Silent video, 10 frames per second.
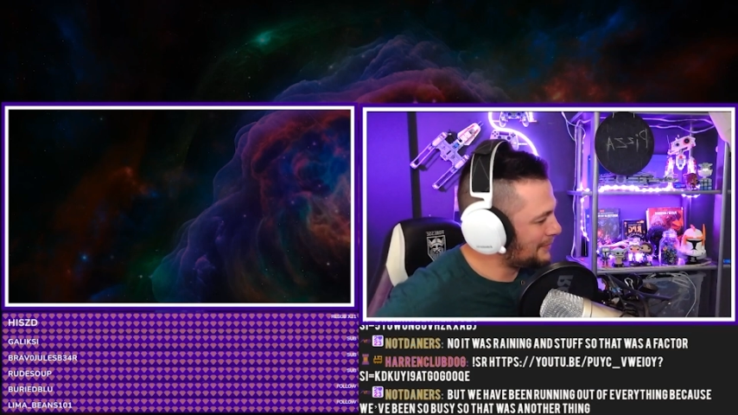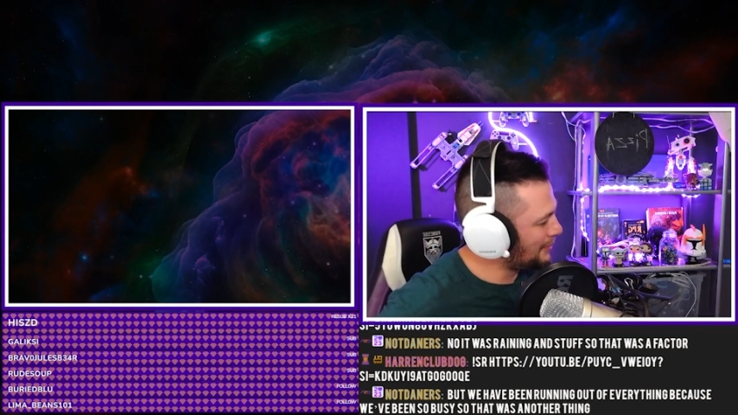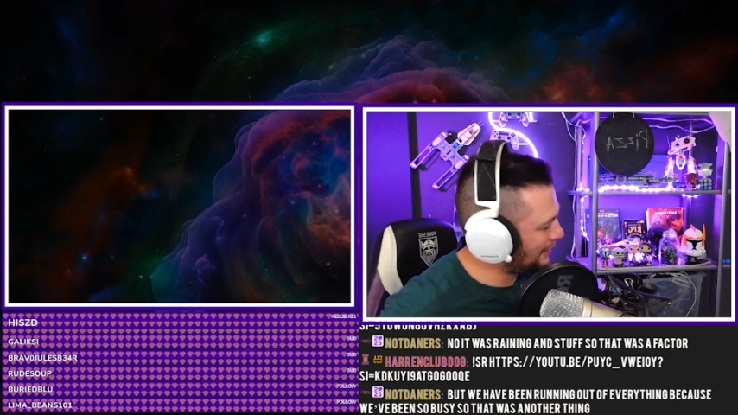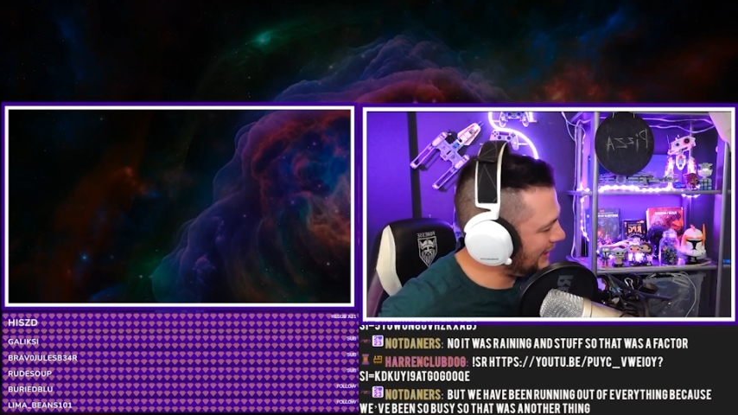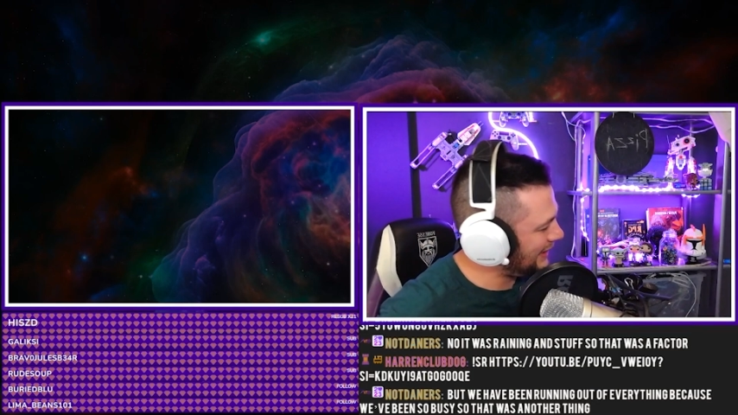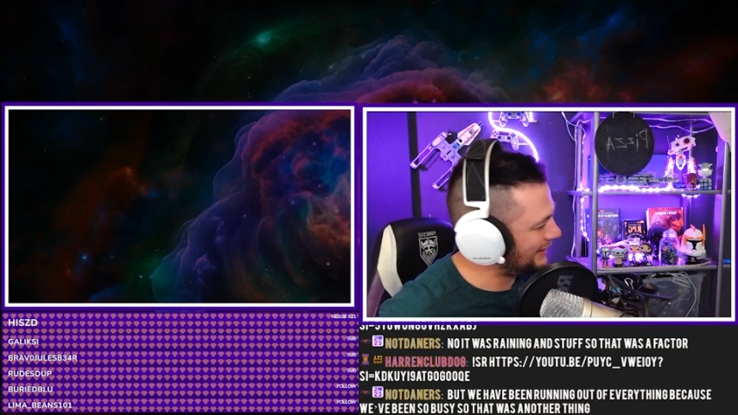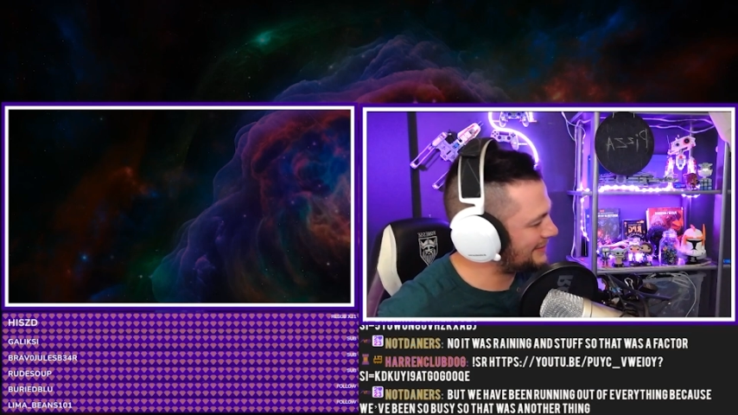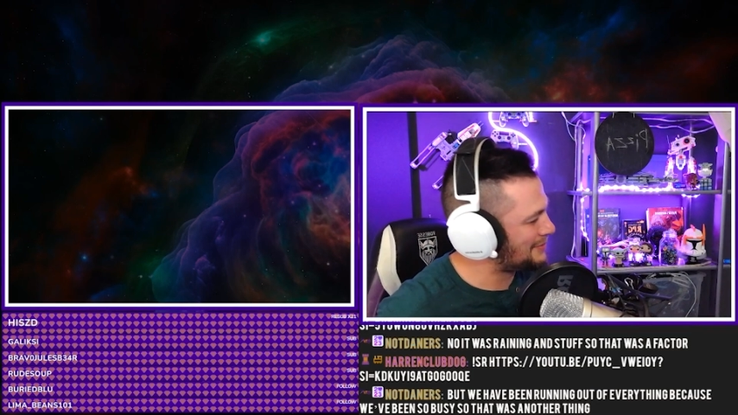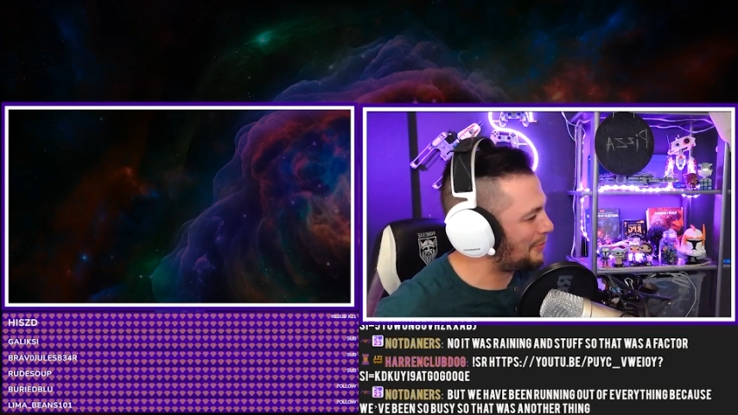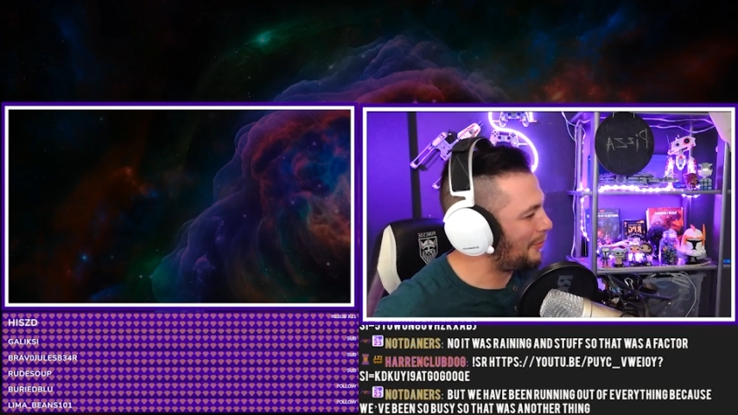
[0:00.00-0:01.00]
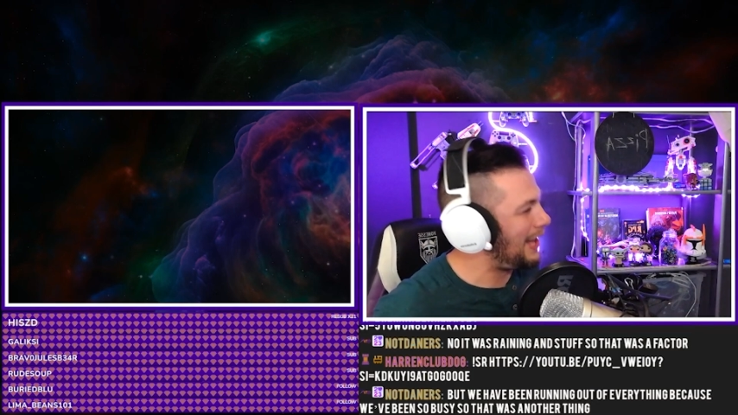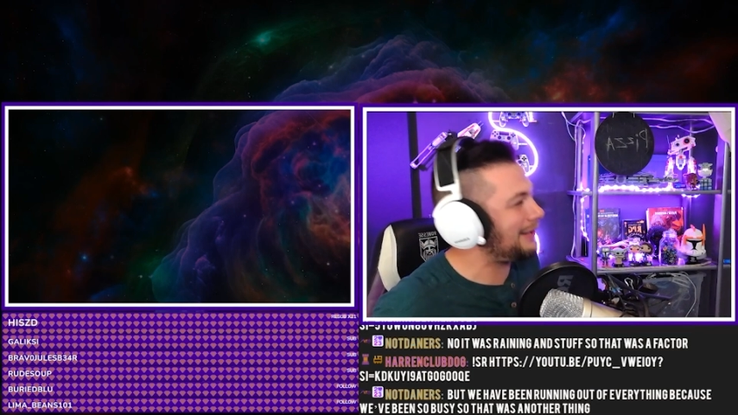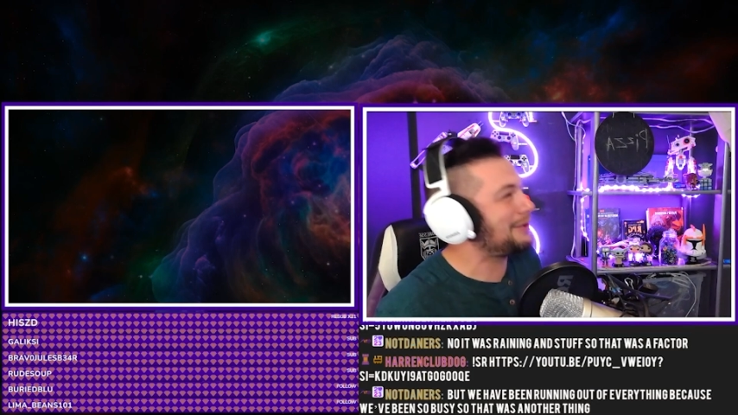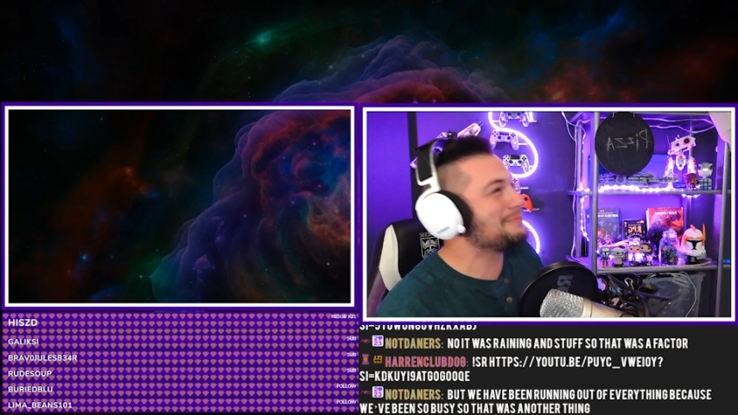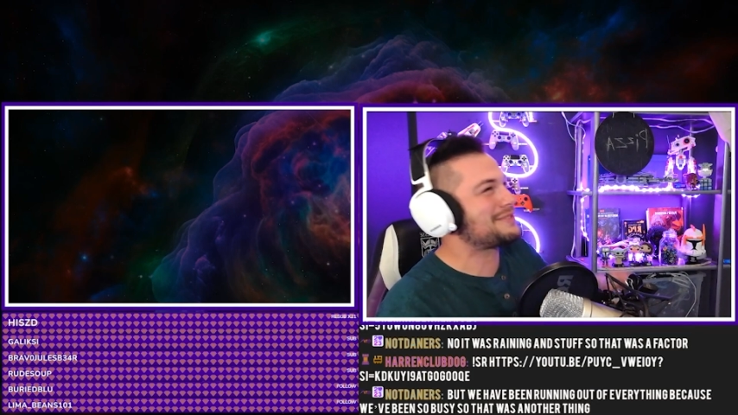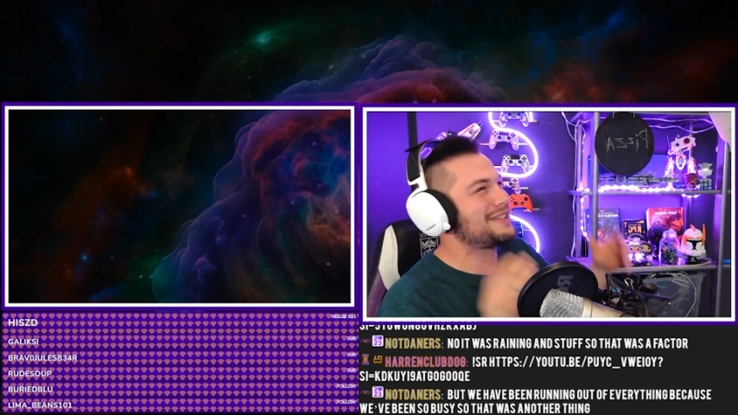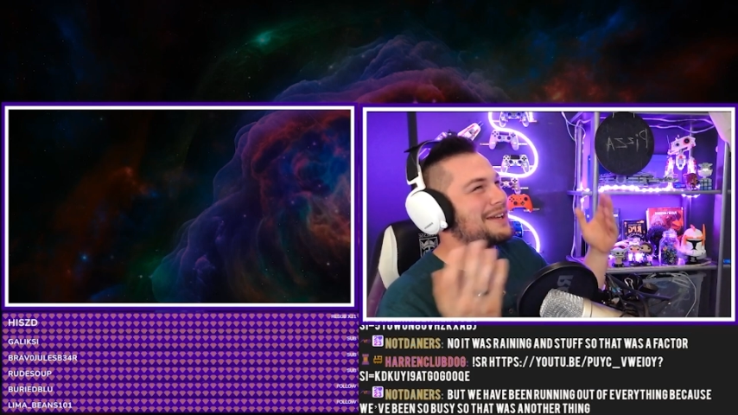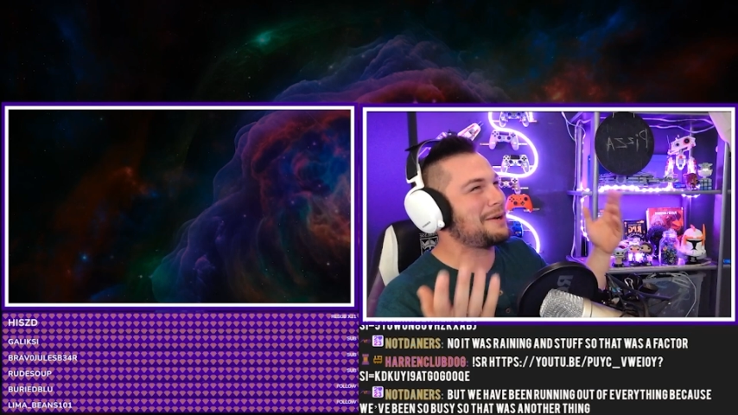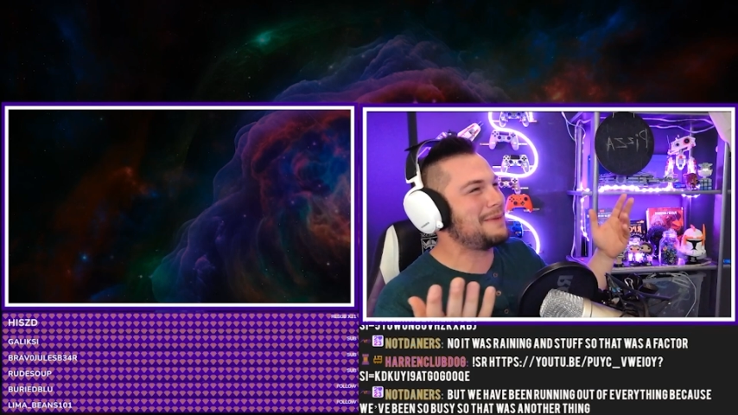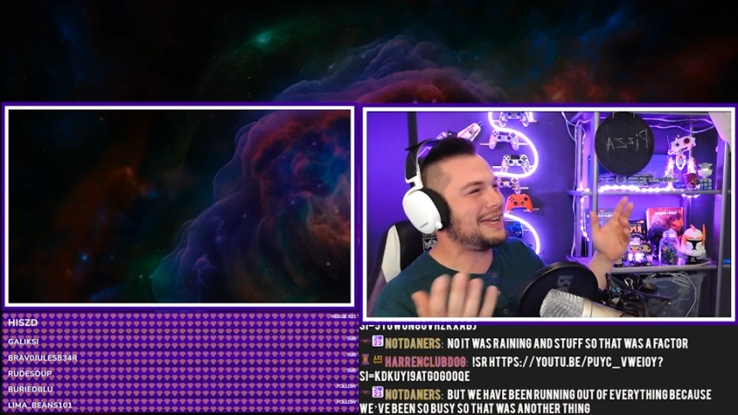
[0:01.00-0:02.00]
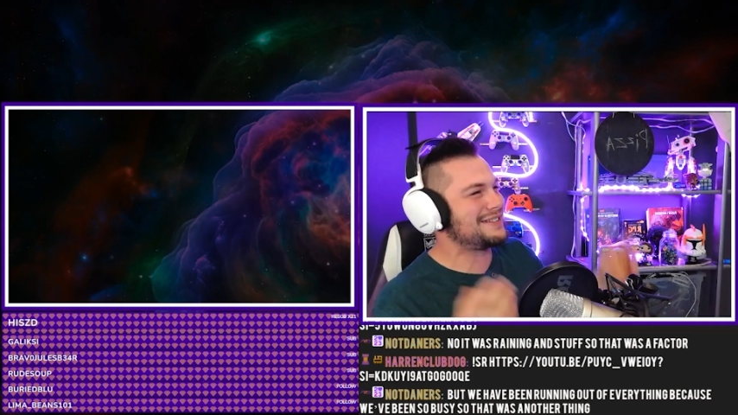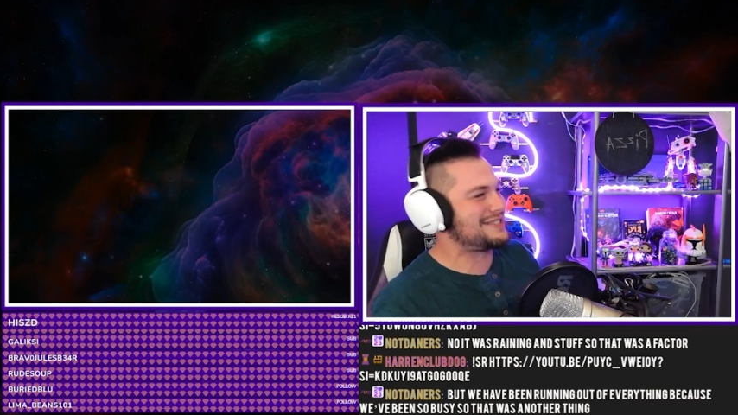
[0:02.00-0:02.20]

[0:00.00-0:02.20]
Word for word: greetings! Welcome to the command